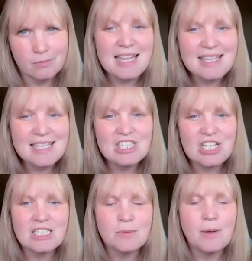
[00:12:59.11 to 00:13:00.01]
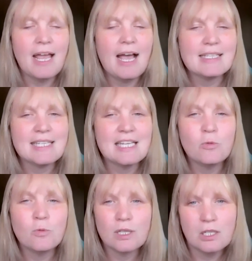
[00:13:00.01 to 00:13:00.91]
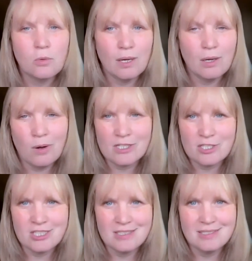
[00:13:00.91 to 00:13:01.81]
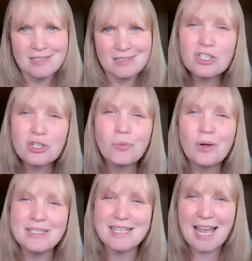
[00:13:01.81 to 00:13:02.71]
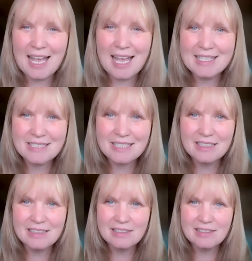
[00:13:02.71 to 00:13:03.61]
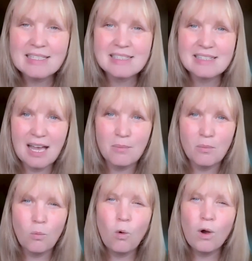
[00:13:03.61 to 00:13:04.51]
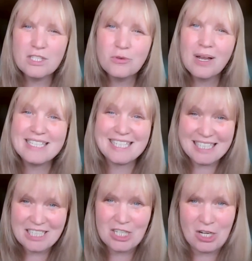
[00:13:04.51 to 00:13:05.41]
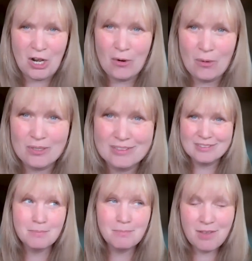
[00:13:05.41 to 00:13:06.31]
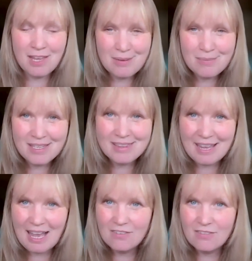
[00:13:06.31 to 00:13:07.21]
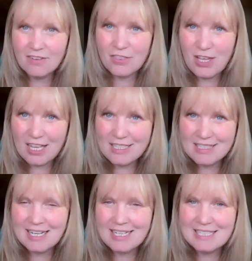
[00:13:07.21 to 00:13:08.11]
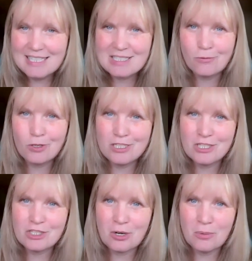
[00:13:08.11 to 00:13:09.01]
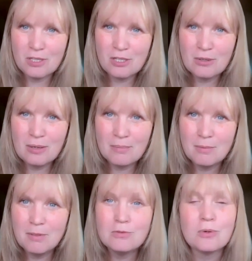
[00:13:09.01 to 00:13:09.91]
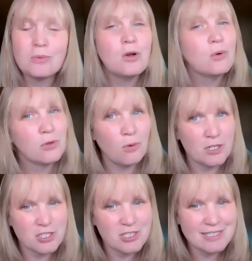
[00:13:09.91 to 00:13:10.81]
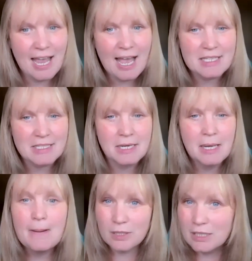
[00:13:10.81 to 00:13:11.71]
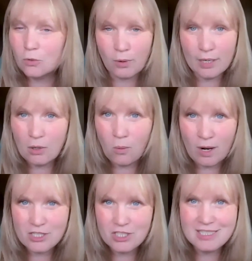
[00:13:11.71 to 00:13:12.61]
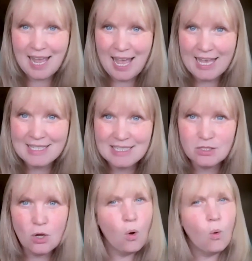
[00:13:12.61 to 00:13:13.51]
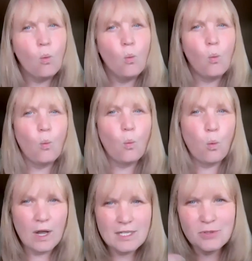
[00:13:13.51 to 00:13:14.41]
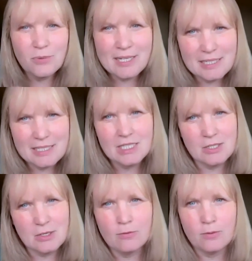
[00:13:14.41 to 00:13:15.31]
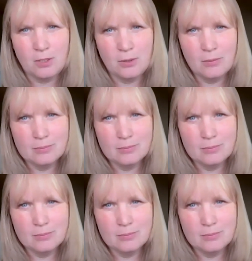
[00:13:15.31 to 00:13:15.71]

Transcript: Set the agenda by asking really great questions. If you're not sure what ask them, what do I need to know? Because maybe they have thoughts and ideas of what to share with you, and maybe you don't know the questions to ask. But a really great question to ask is, what do I need to know from you?